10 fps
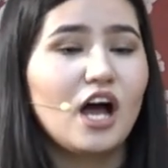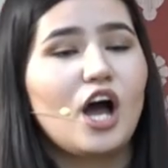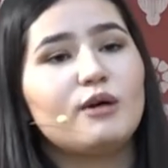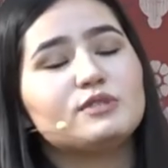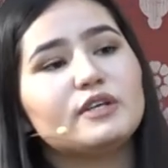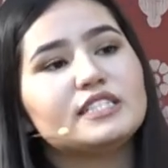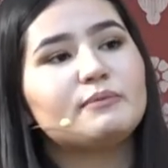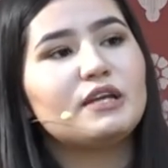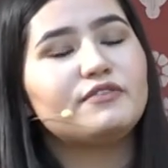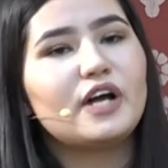So as a
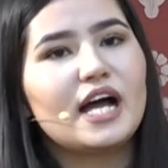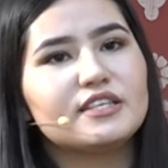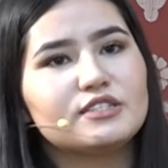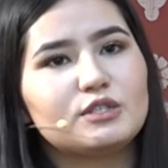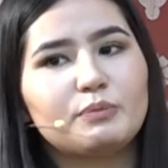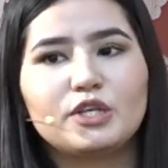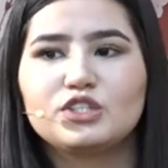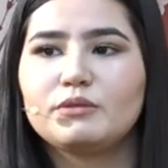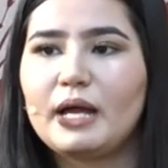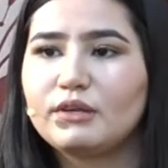way for us to push
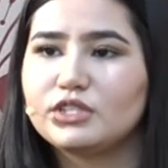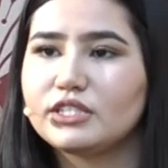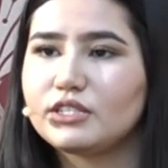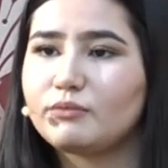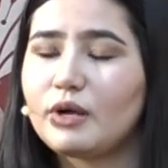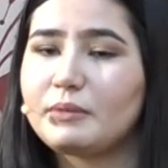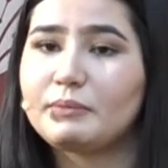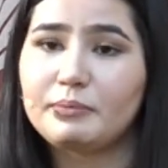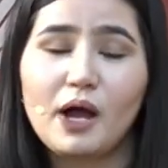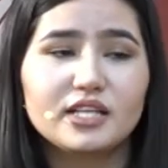the boundaries on what may
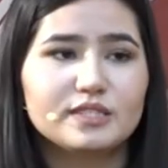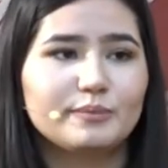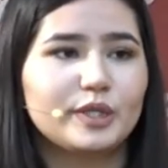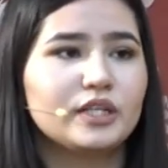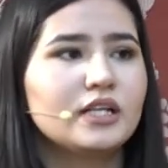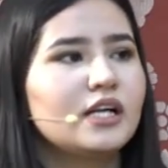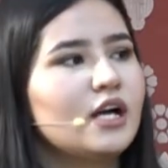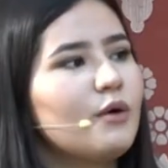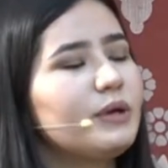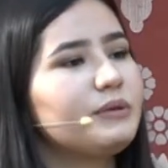be possible,
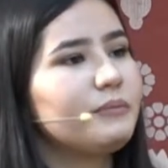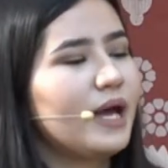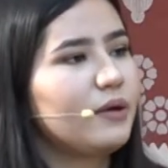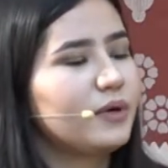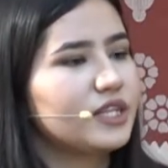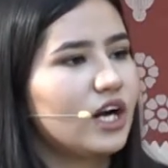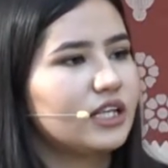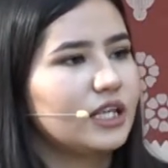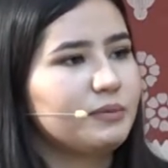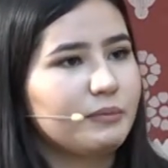when we met with our
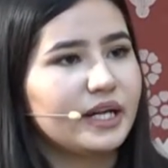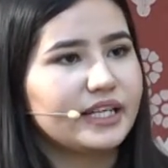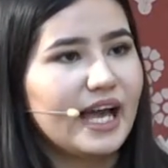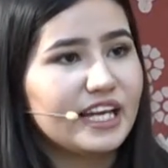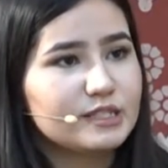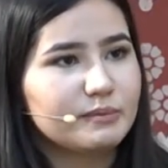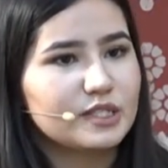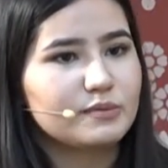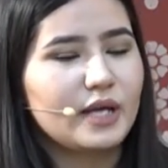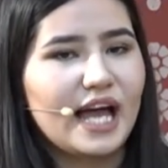labor market
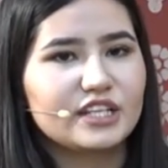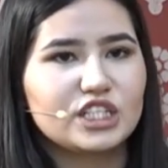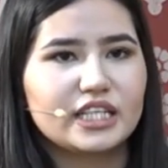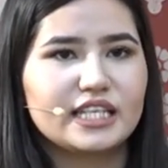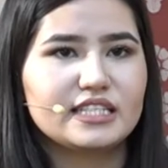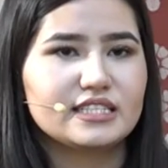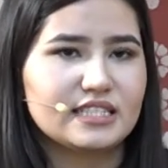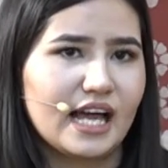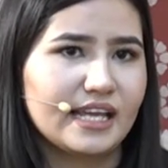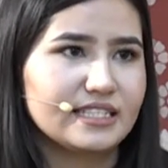experts, we actually
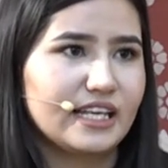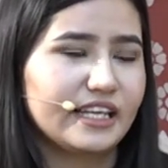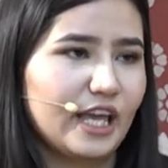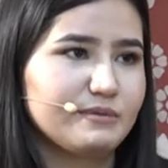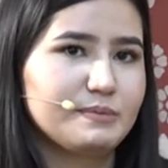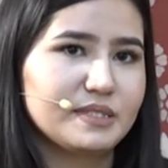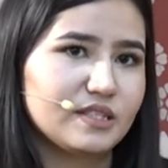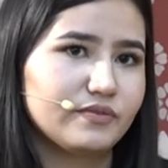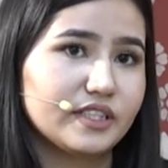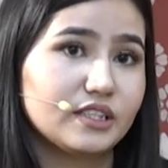designed a game
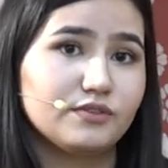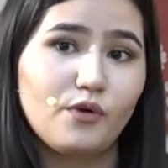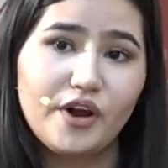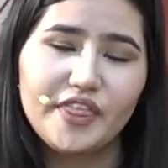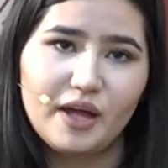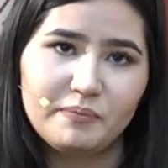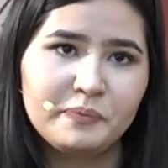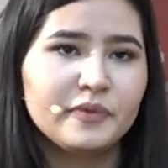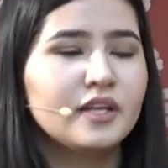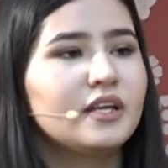specifically for them.
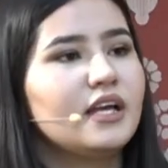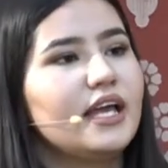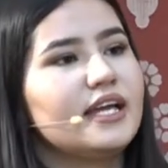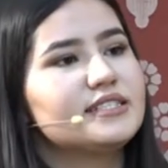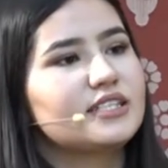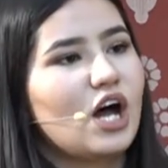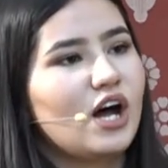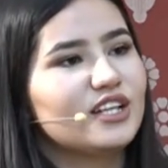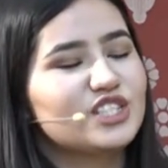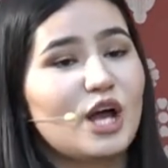It's
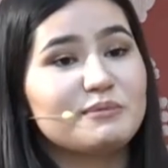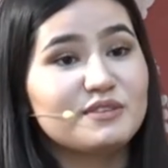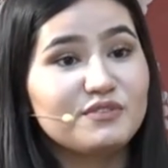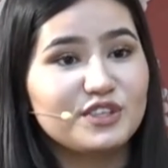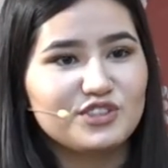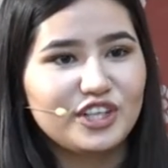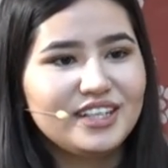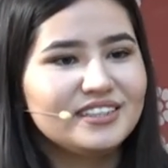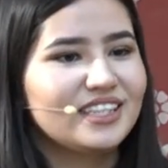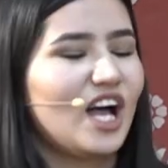called Jobs of the Future.
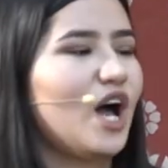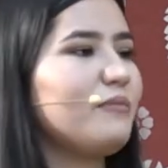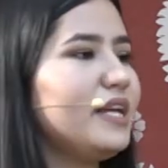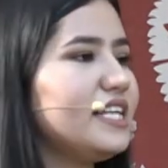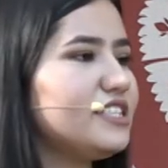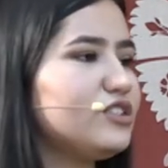It's a